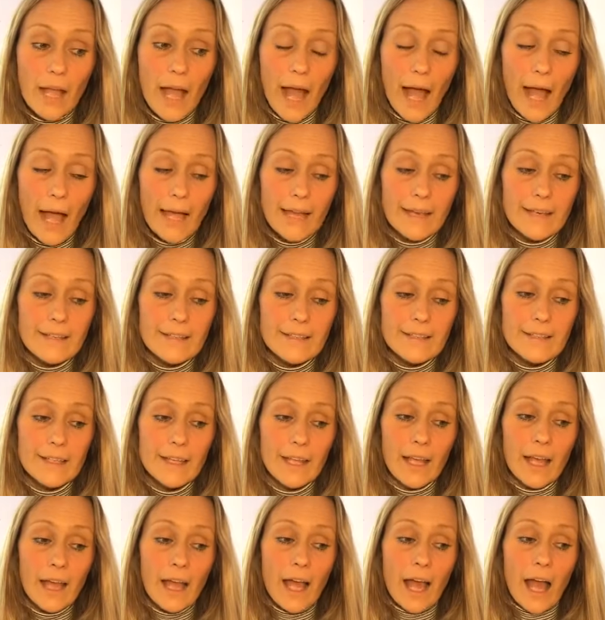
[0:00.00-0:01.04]
And
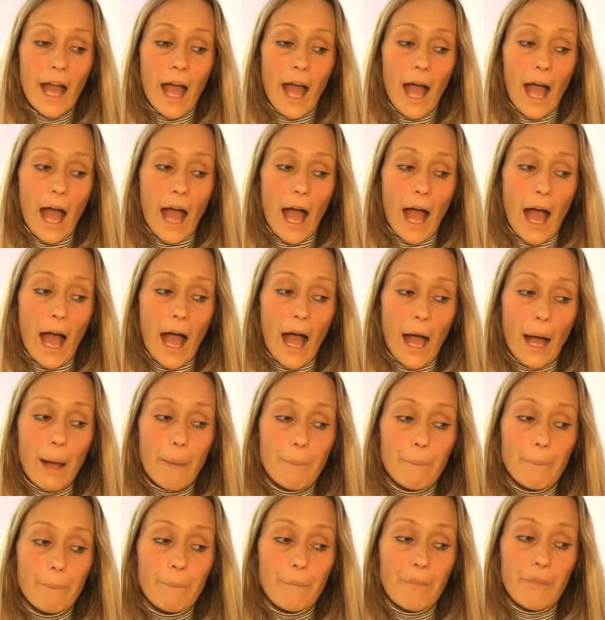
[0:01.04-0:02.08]

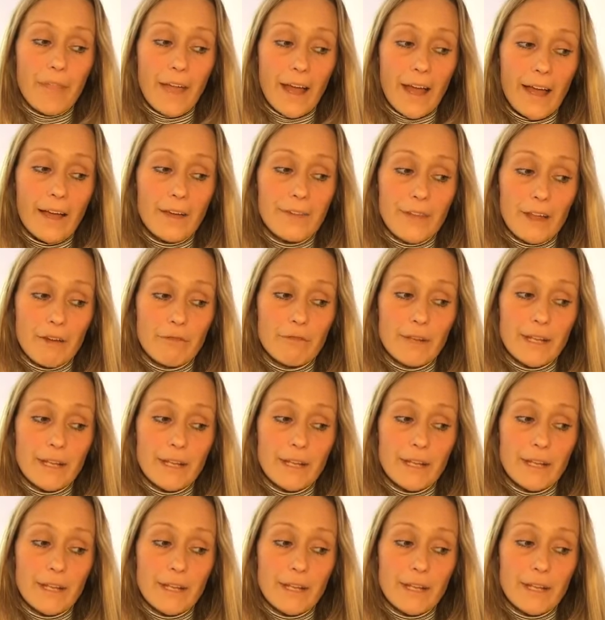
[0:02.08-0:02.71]
that